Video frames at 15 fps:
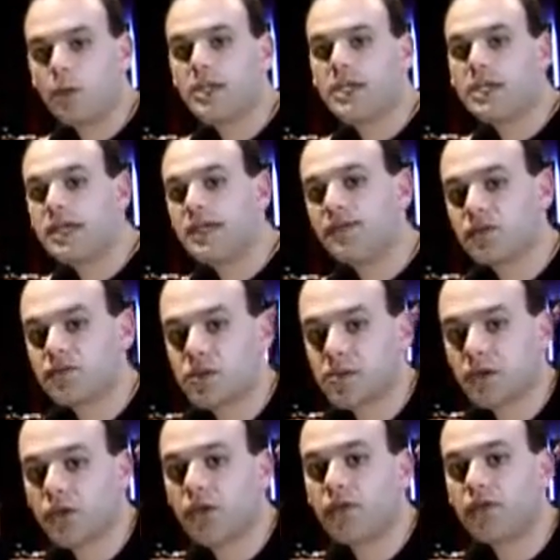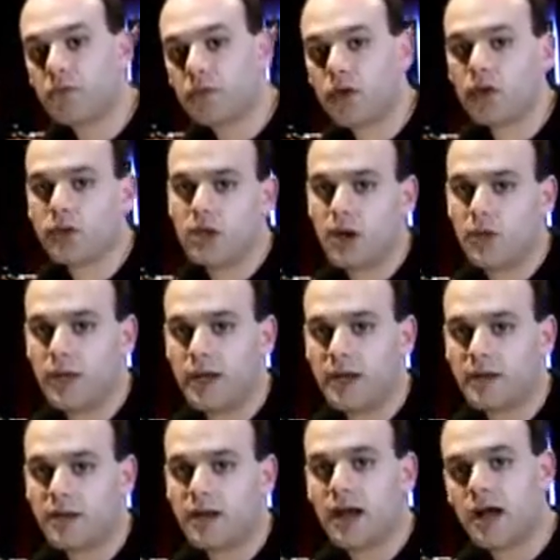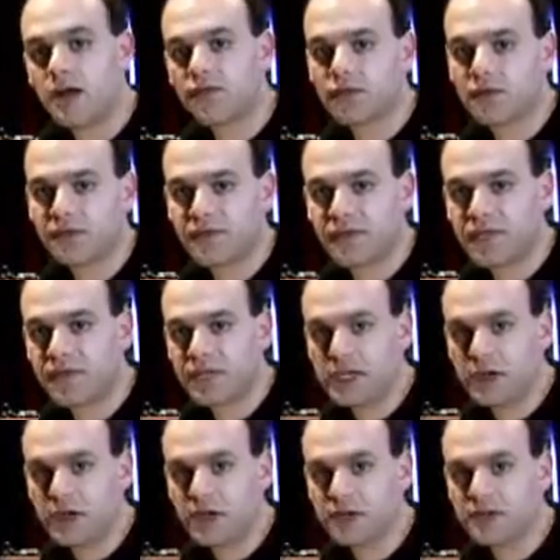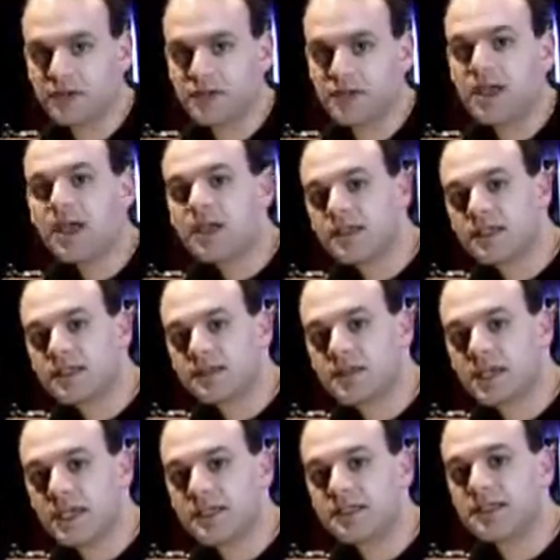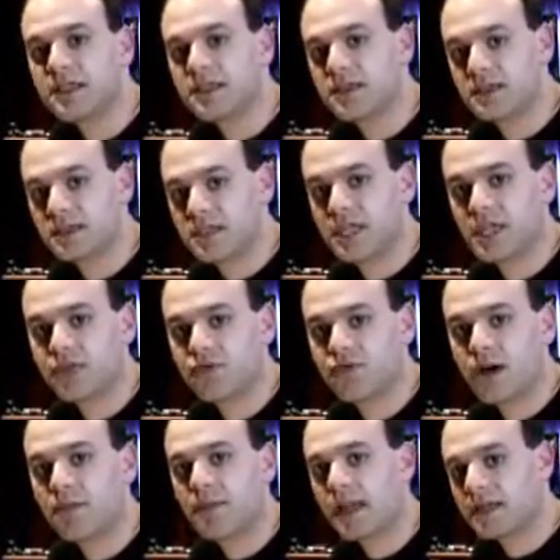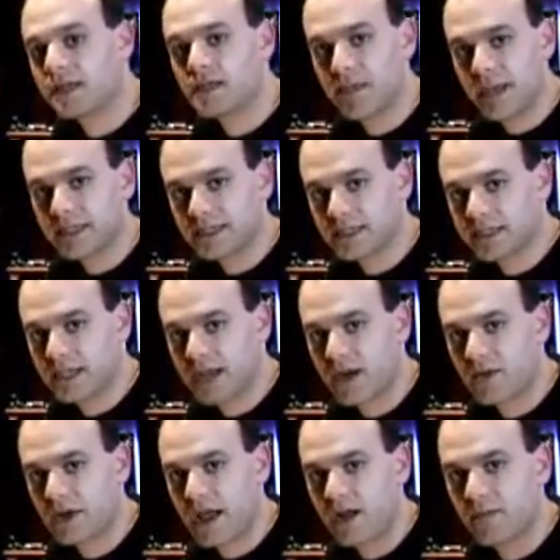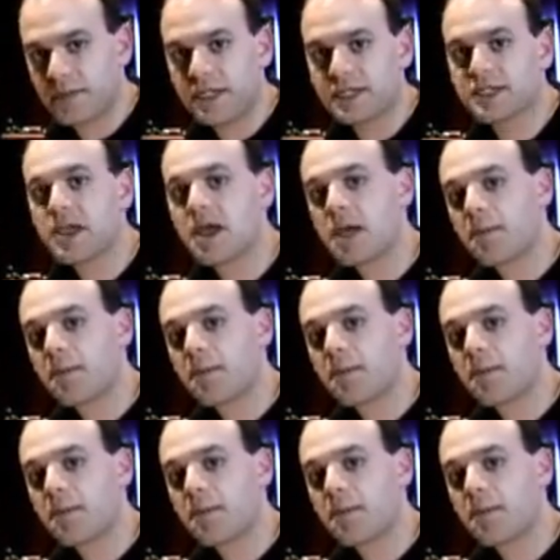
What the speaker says: We can even remove more low-end, 150Hz. This means that the kick drum and the bass guitar in our mix